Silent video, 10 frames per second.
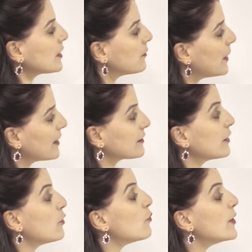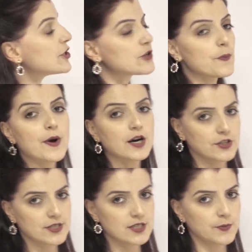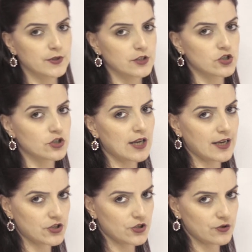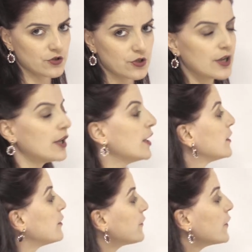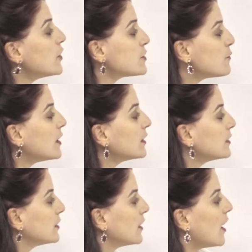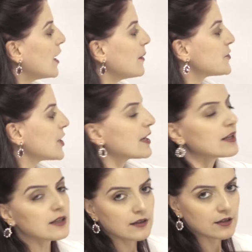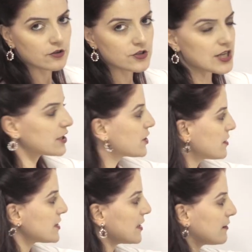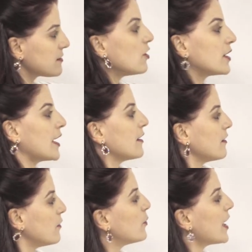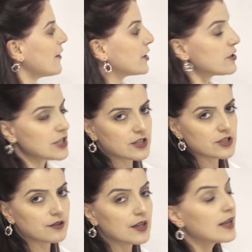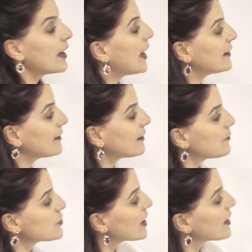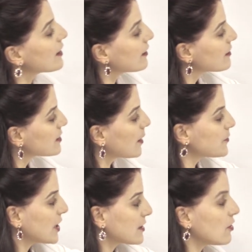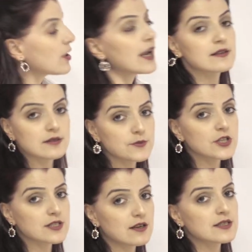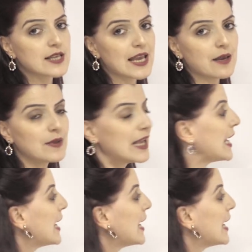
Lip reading: But which participle should I choose? The first one, I'm checking conjunction sentence. Okay, we have a conjunction. And then I'm checking subjects. Okay, subjects are same.